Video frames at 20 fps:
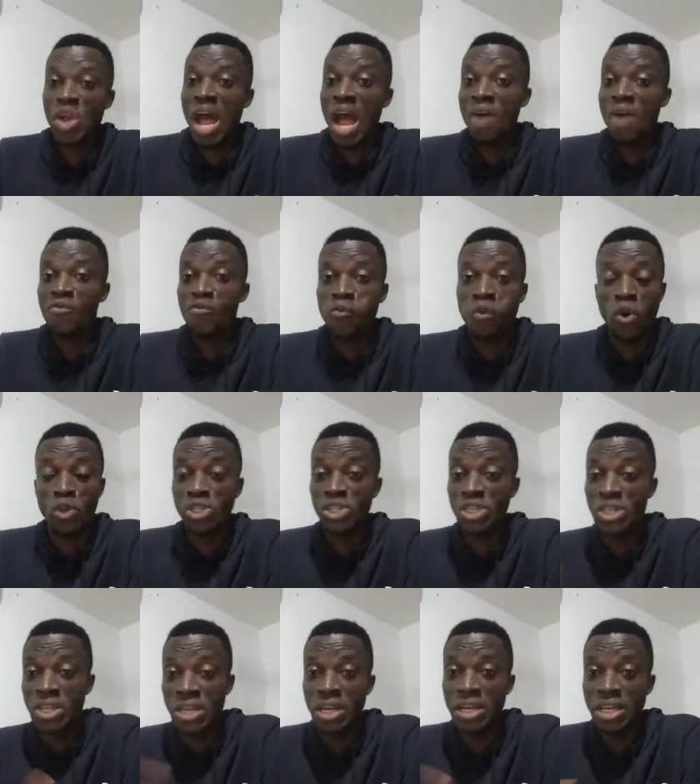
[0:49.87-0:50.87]

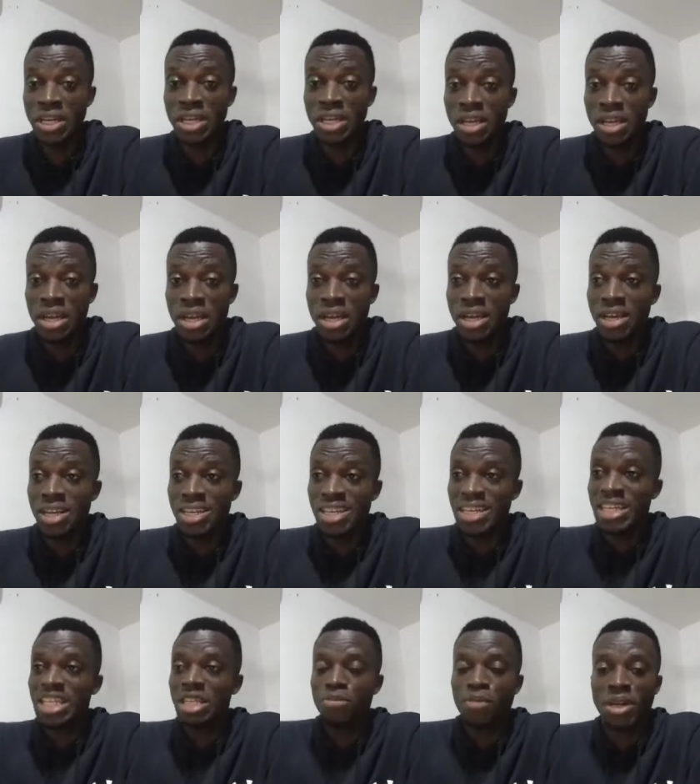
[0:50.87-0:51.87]
Unfortunately,
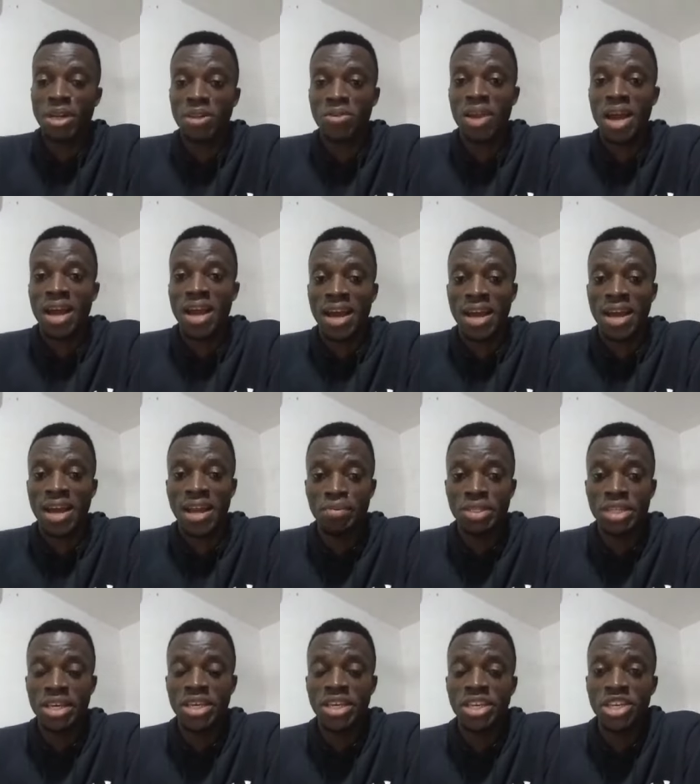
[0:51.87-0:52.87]
this particular
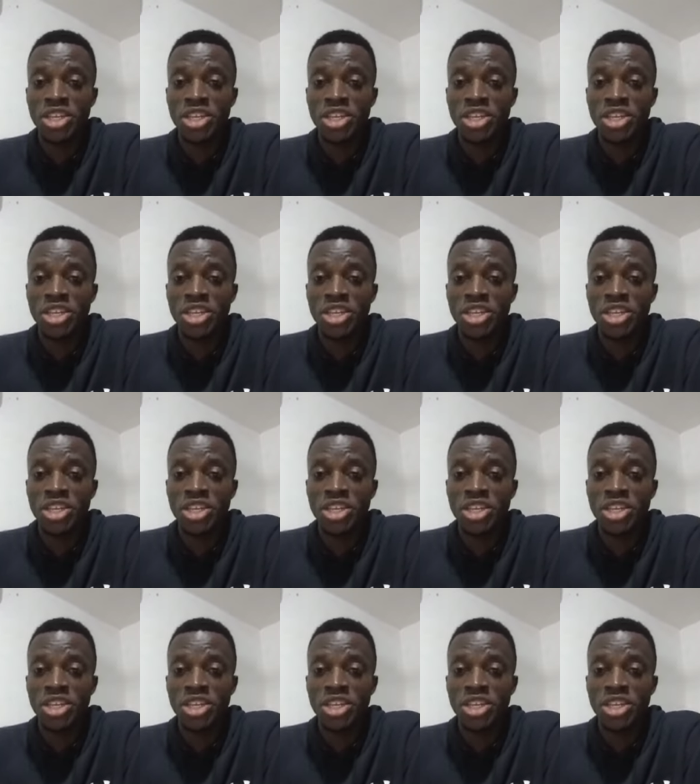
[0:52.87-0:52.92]
galamsey